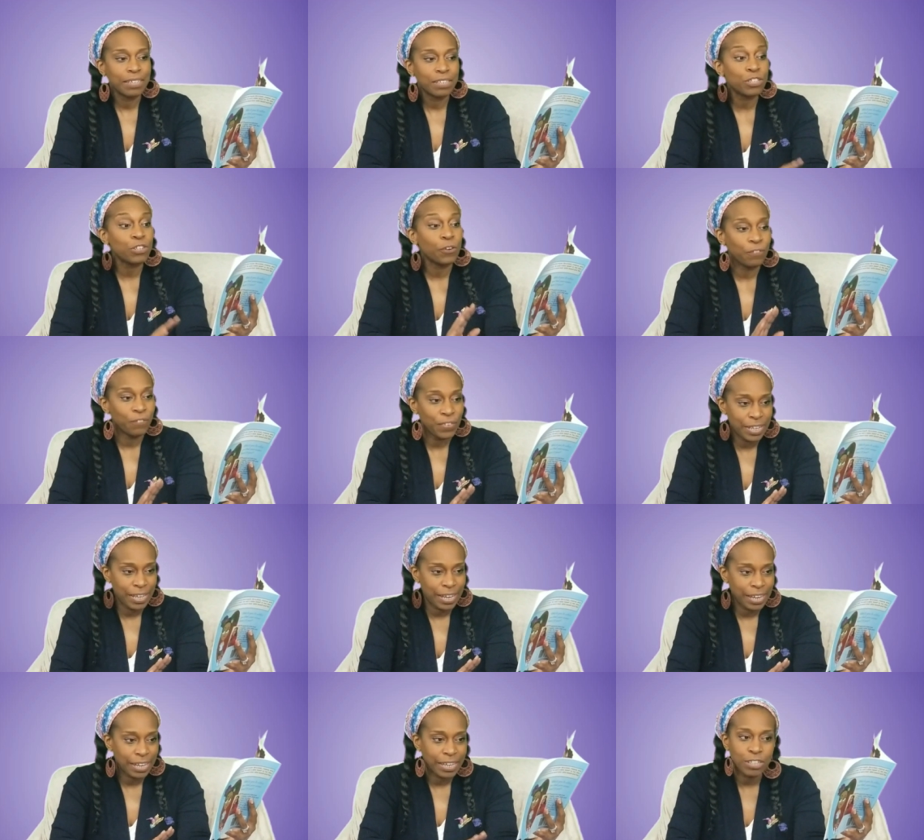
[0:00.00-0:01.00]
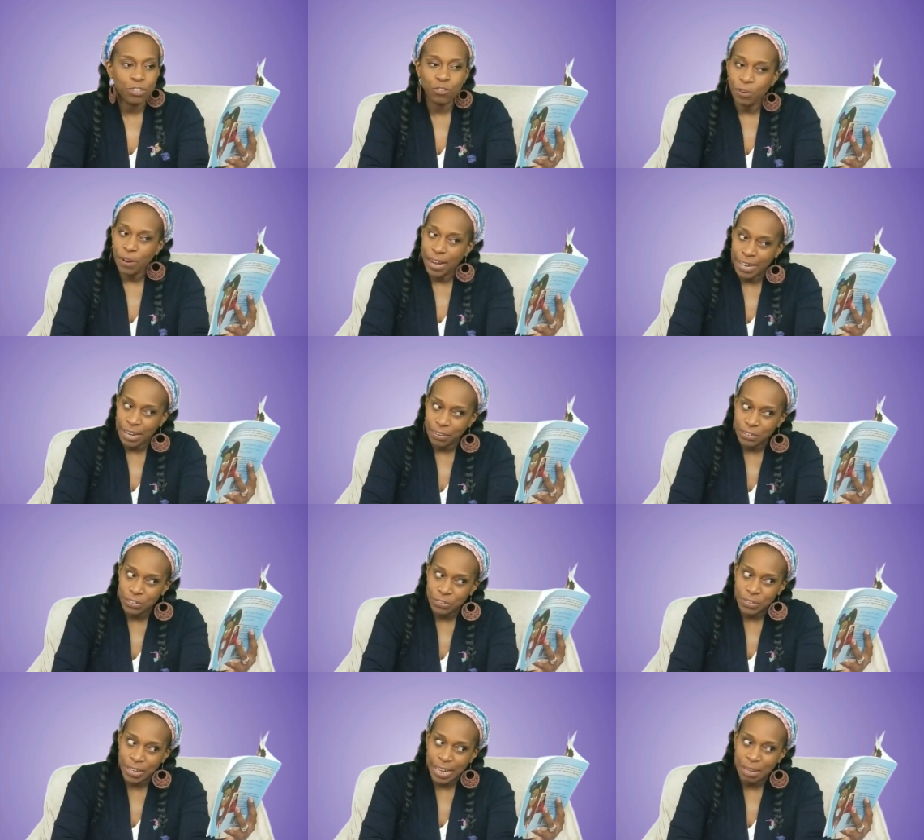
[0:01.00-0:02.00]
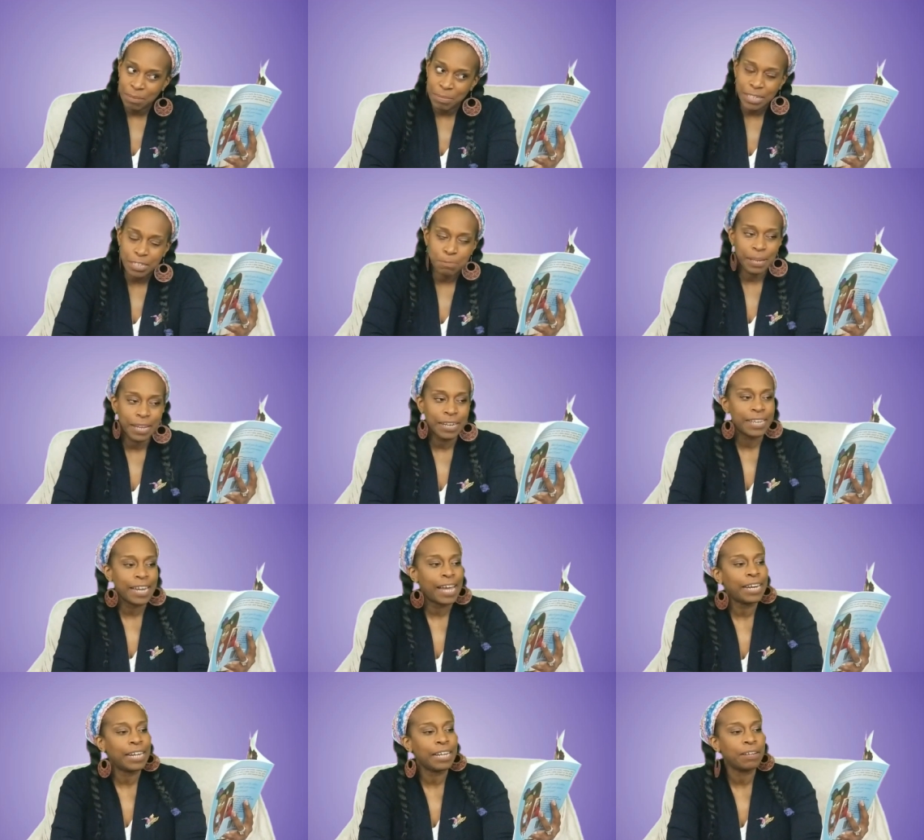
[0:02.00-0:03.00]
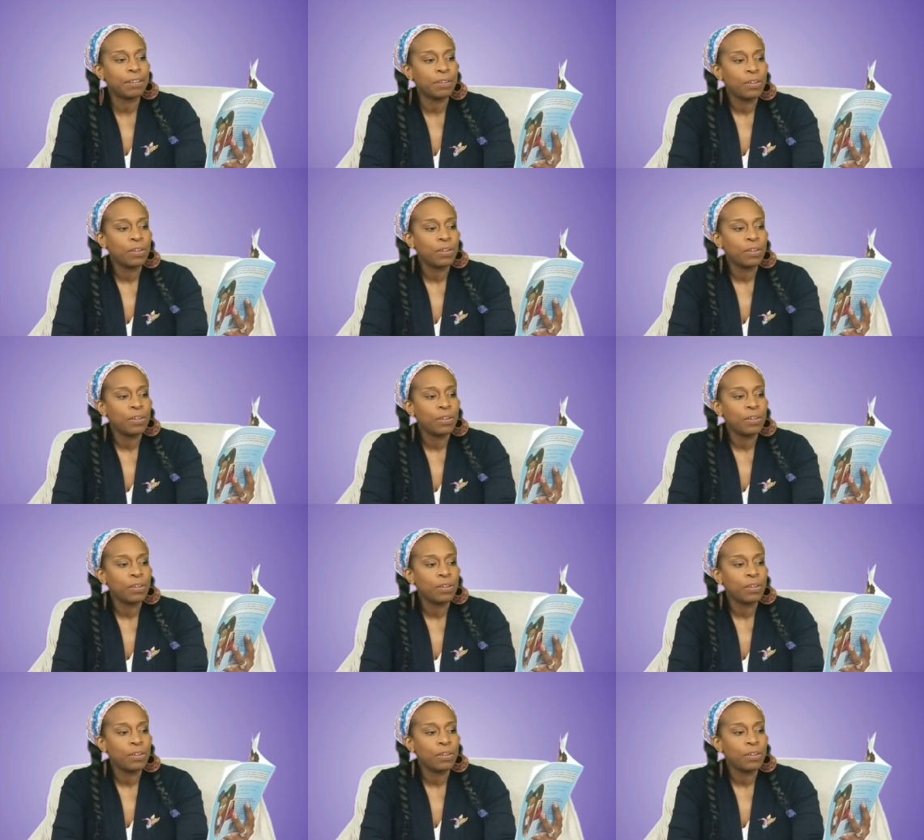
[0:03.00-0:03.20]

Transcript: Sophia is trying out a new name, explained Daddy.